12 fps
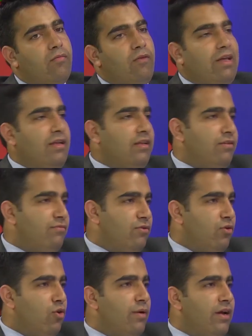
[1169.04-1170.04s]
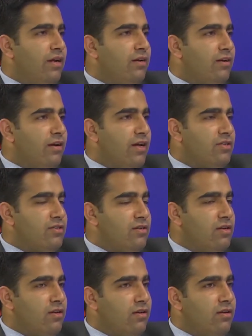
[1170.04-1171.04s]
Well, if you go by
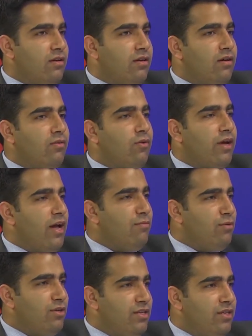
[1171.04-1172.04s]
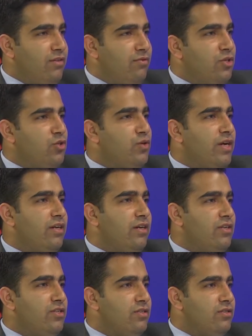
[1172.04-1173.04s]
international vocabulary which United
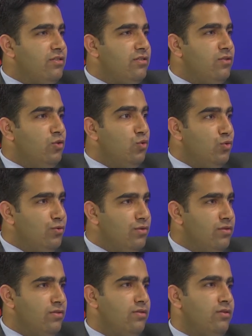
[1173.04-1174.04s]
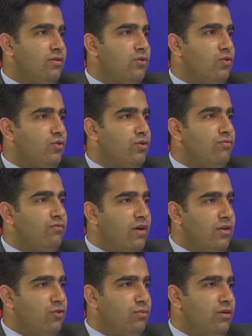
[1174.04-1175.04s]
Nations uses to
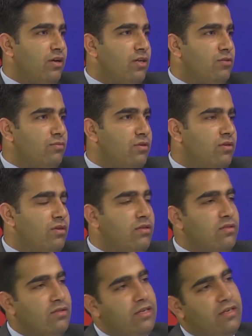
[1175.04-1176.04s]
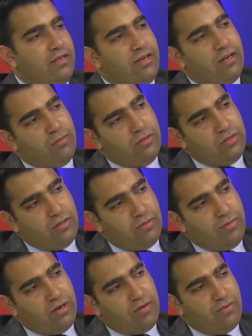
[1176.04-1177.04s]
define Jammu and Kashmir, it is Indian
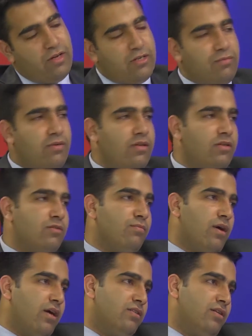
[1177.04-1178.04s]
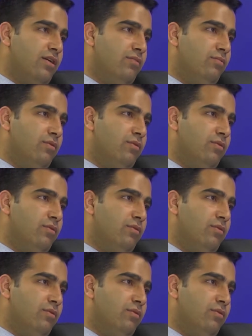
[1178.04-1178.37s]
administered part of Kashmir, it is Pakistan